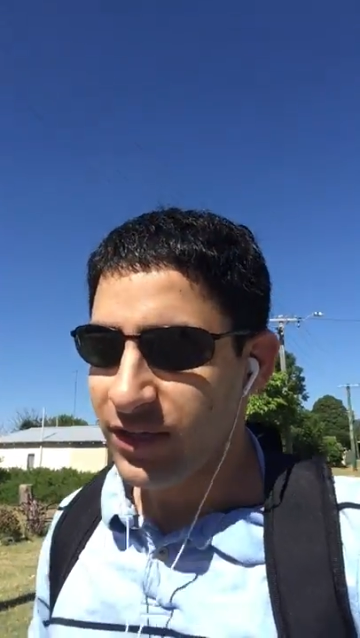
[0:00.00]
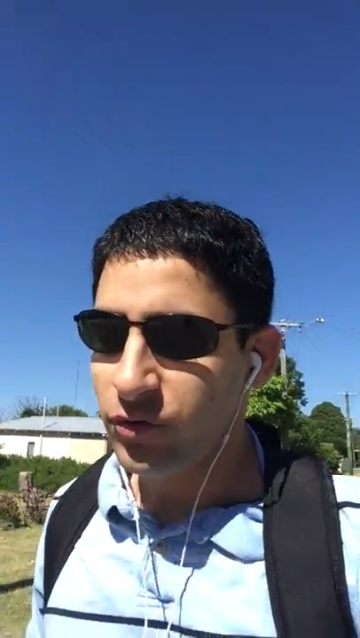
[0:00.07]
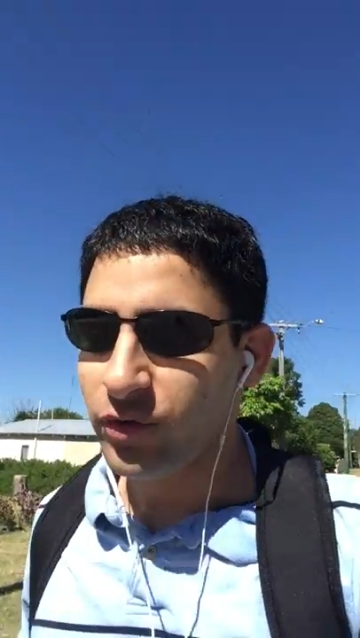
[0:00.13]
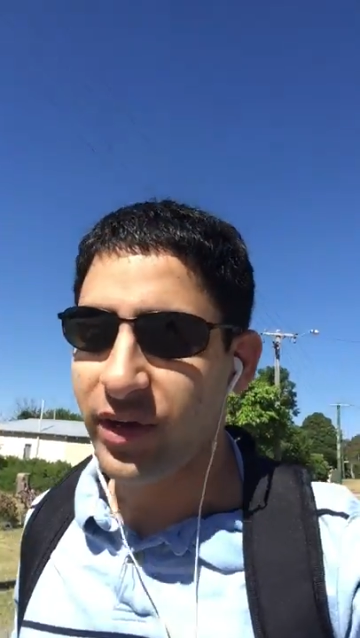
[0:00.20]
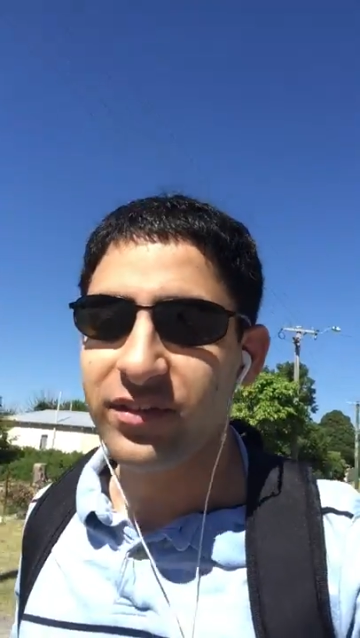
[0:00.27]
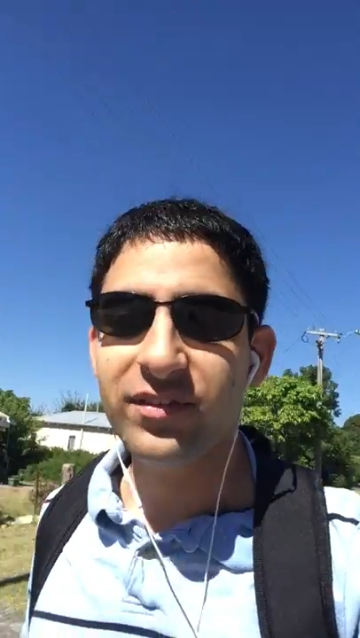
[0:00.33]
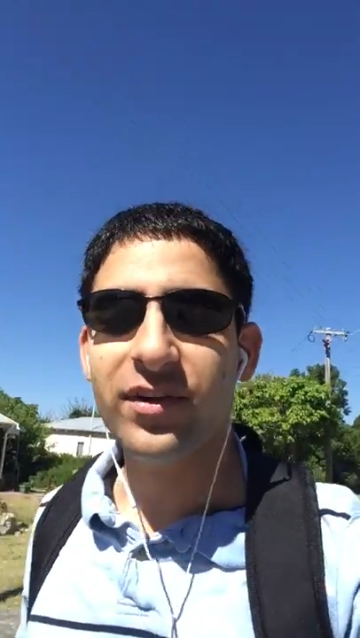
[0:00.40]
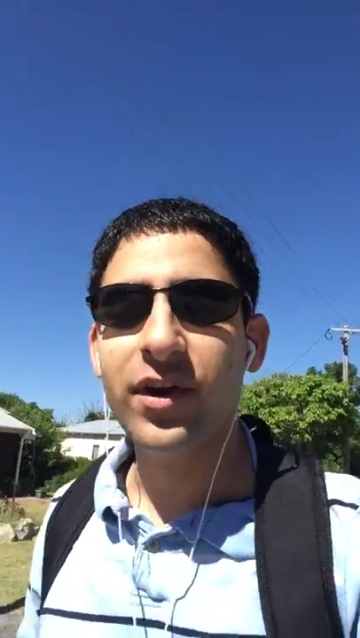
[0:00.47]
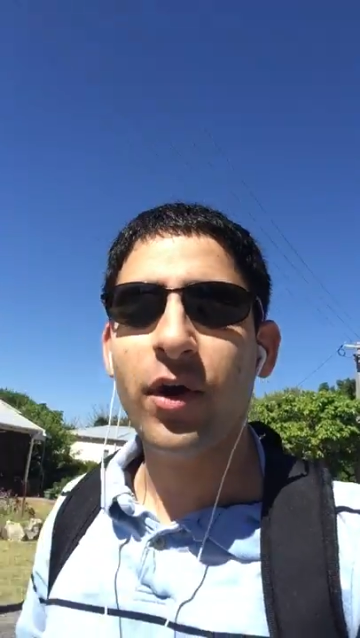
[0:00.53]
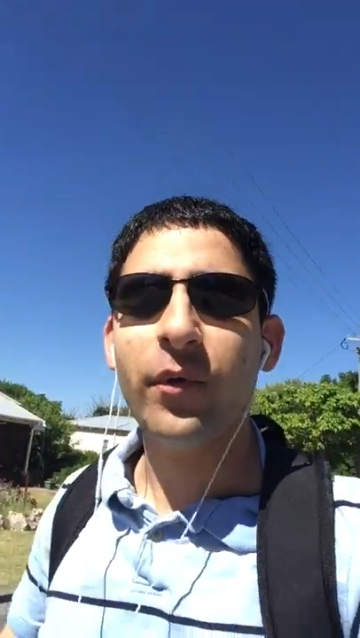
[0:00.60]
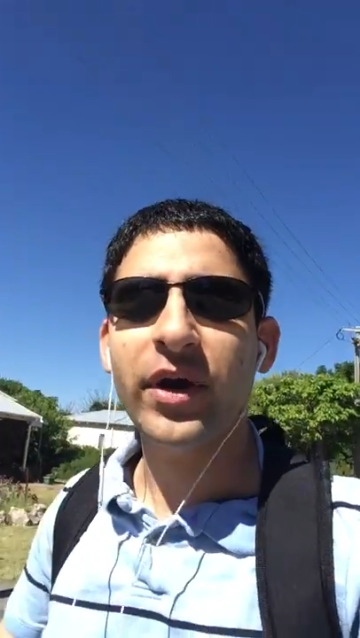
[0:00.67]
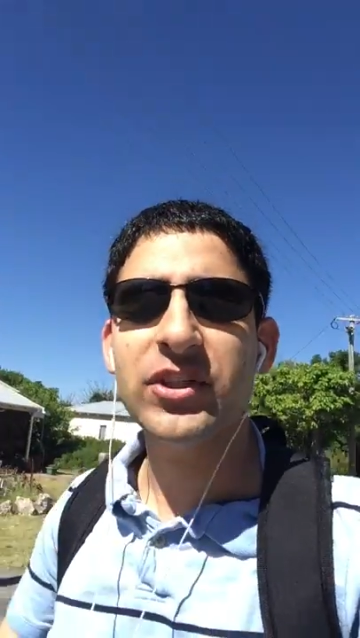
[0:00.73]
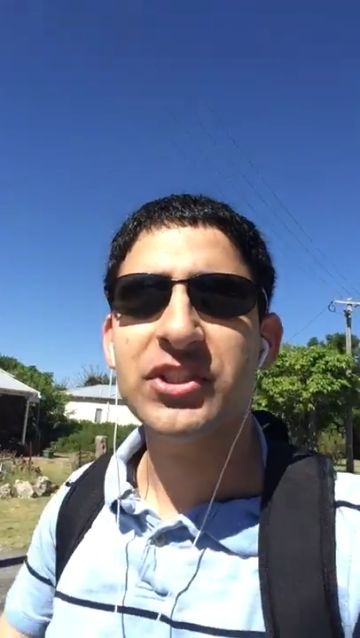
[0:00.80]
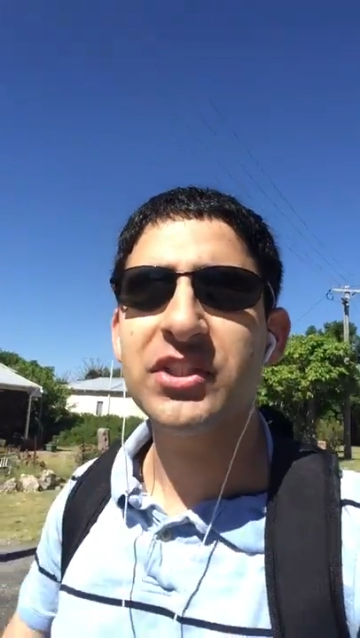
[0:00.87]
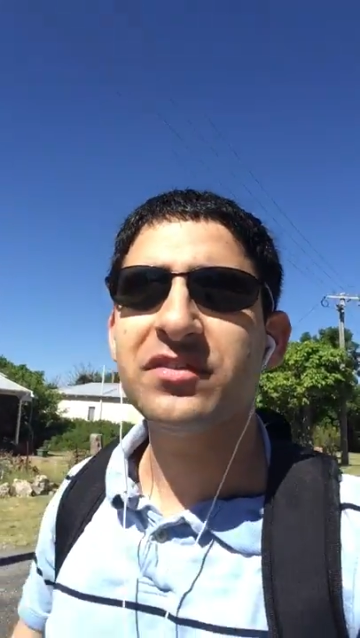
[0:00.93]
to answer a
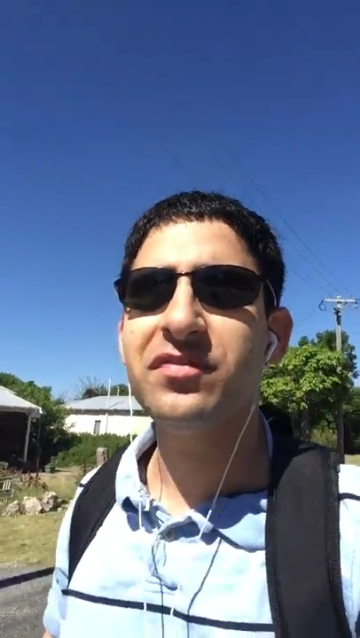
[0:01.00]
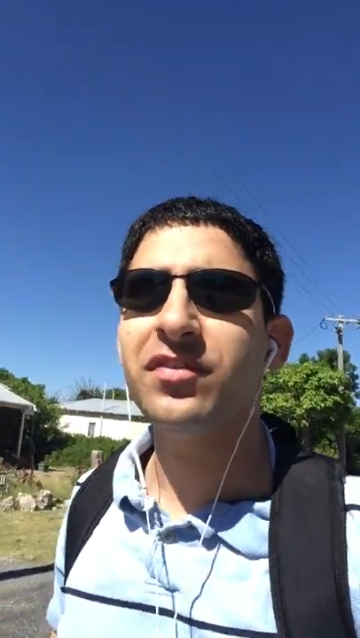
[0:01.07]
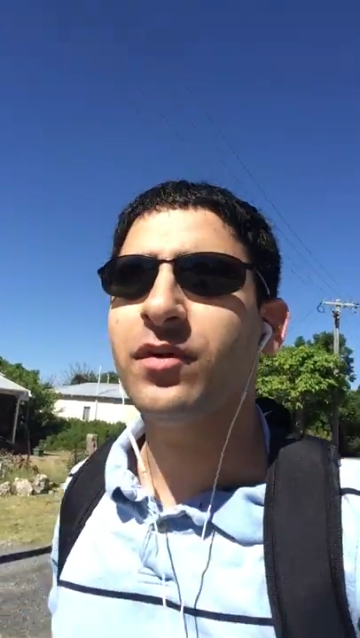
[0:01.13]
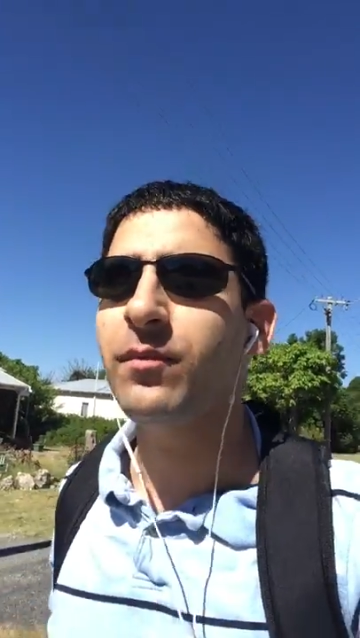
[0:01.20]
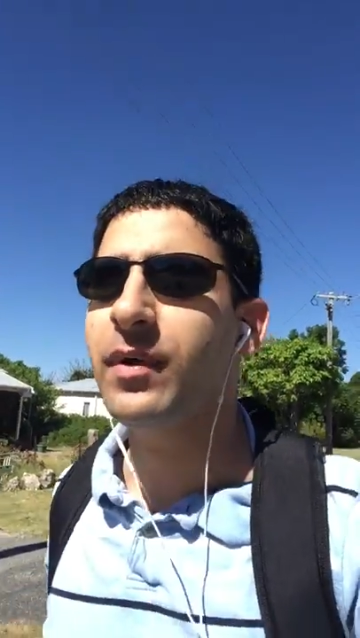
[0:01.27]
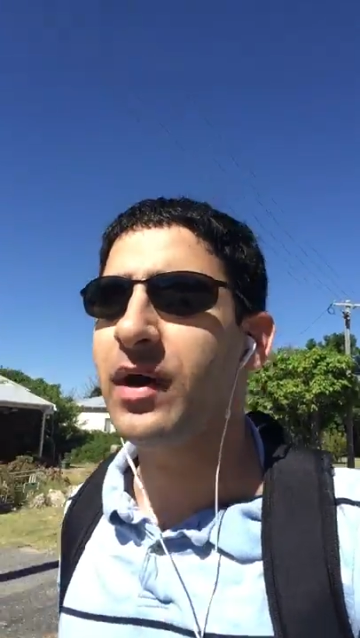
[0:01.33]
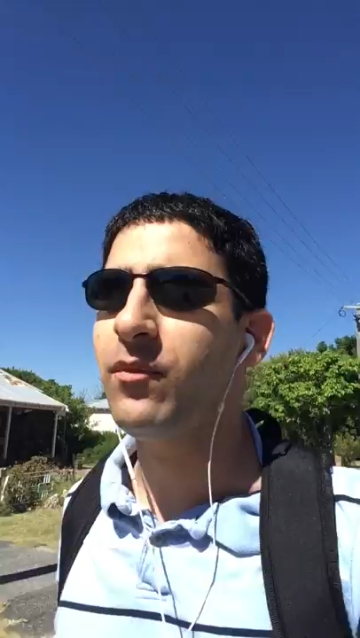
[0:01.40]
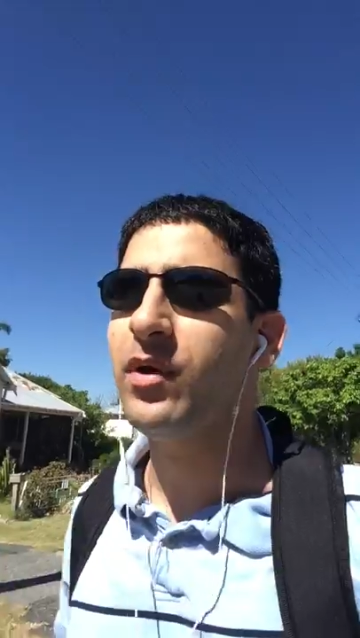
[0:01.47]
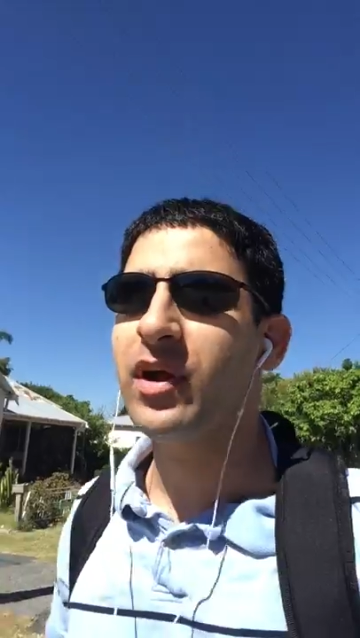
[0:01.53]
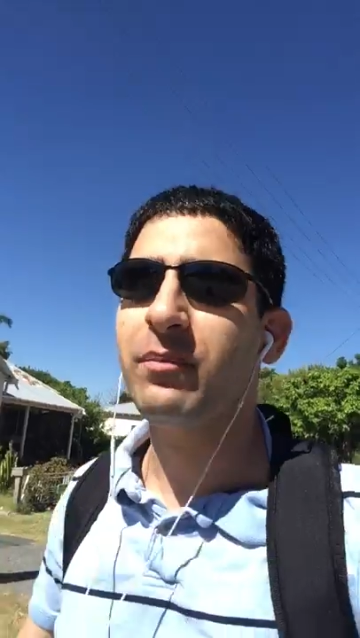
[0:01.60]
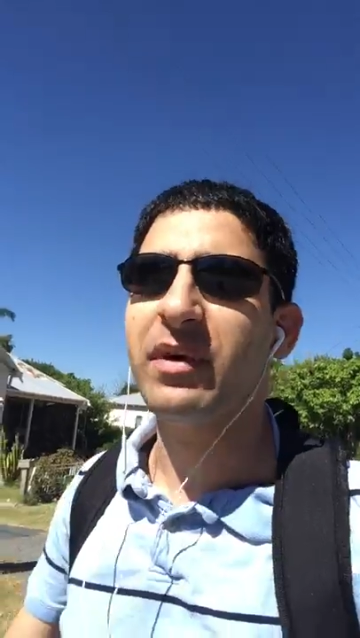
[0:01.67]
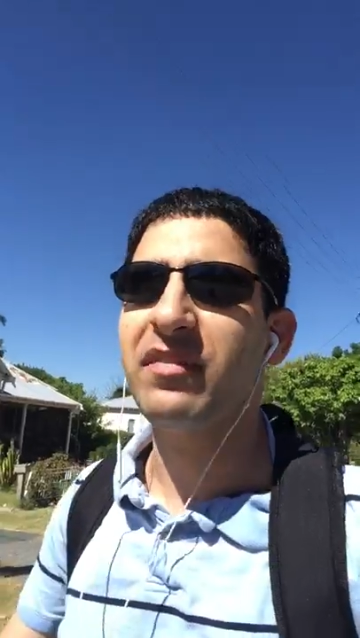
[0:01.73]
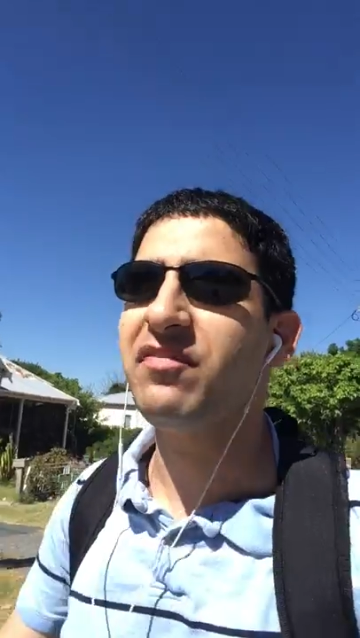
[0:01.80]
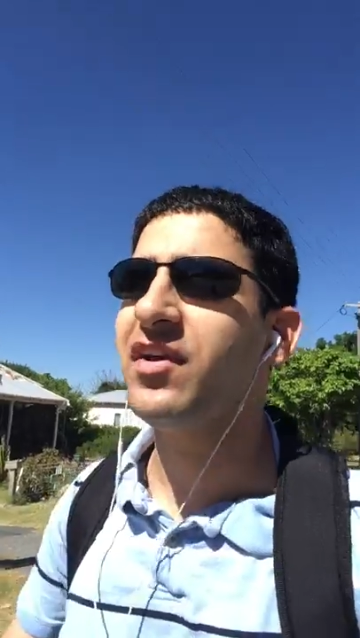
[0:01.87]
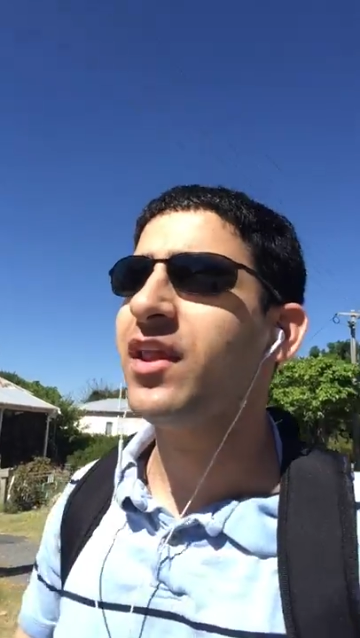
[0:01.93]
question from uh, one of
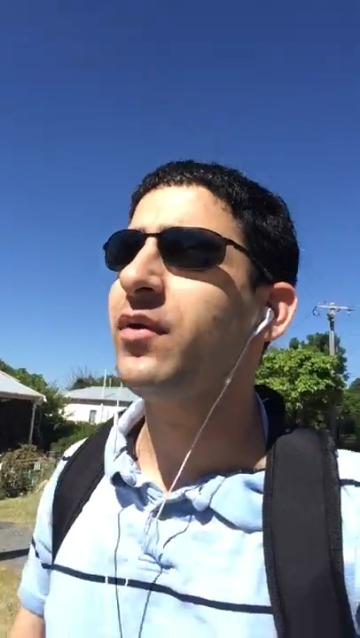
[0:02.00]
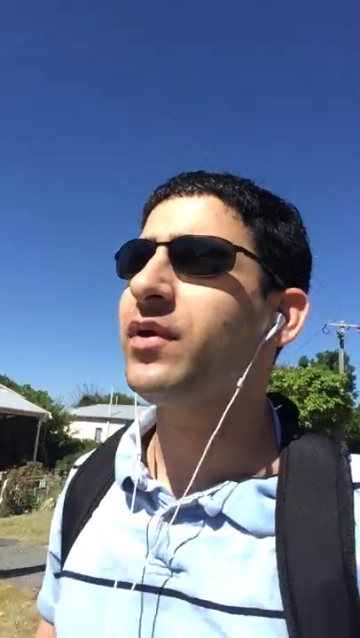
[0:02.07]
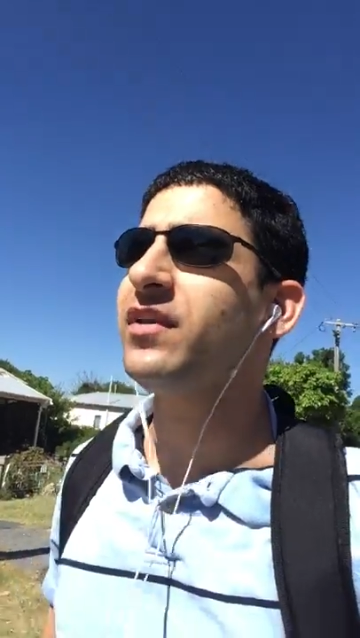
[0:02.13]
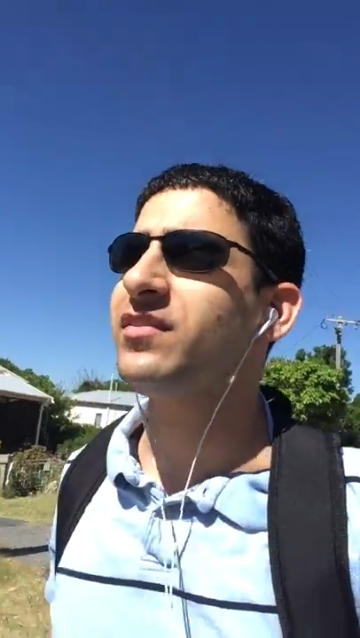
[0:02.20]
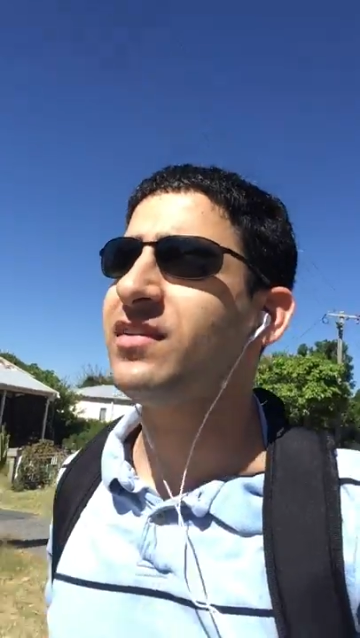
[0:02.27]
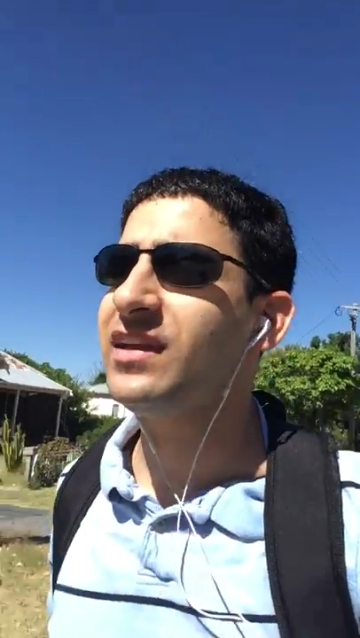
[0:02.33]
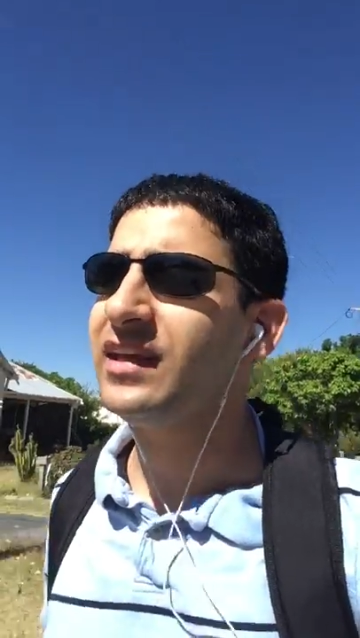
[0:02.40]
my followers.